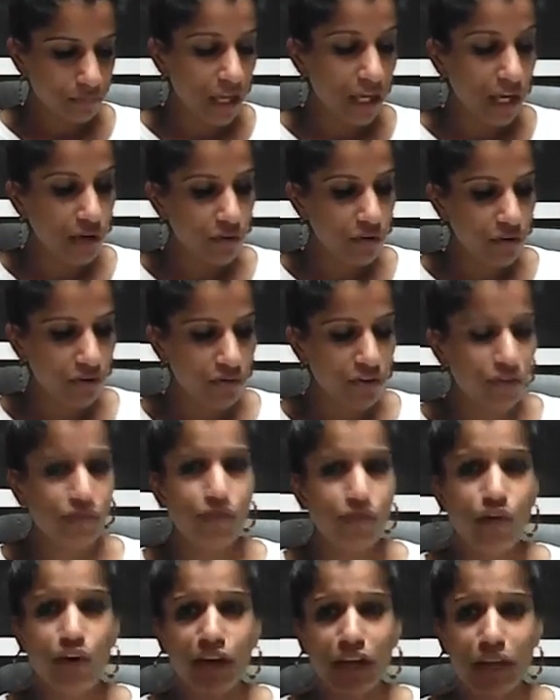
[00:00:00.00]
get rid of this
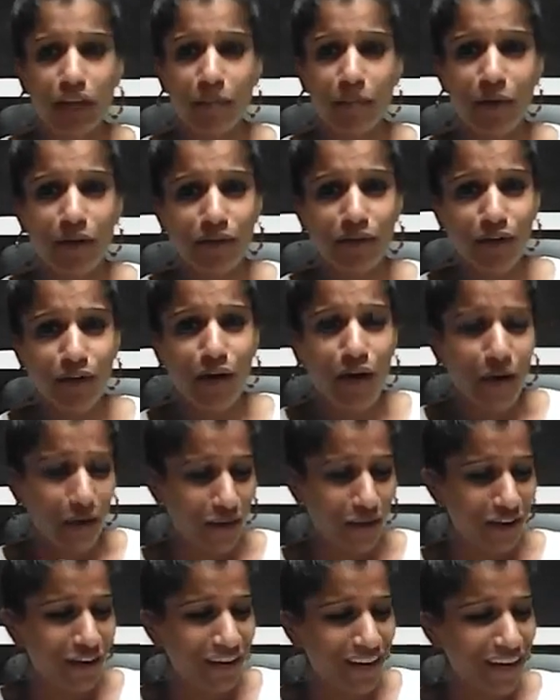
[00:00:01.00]
frog in my
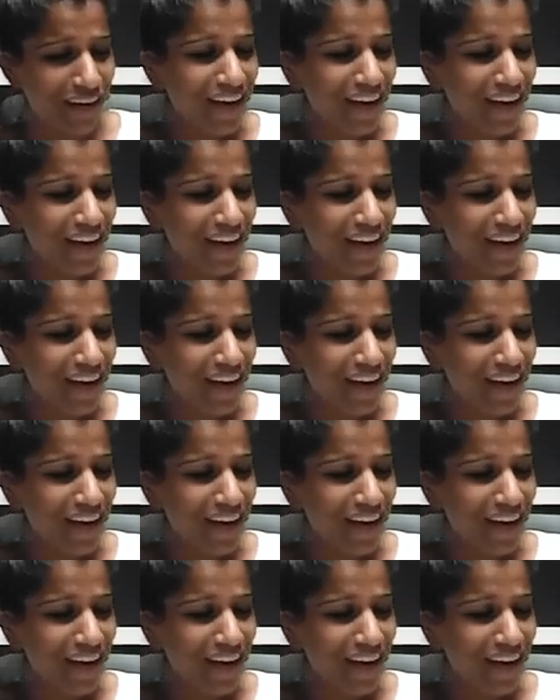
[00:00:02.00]
throat,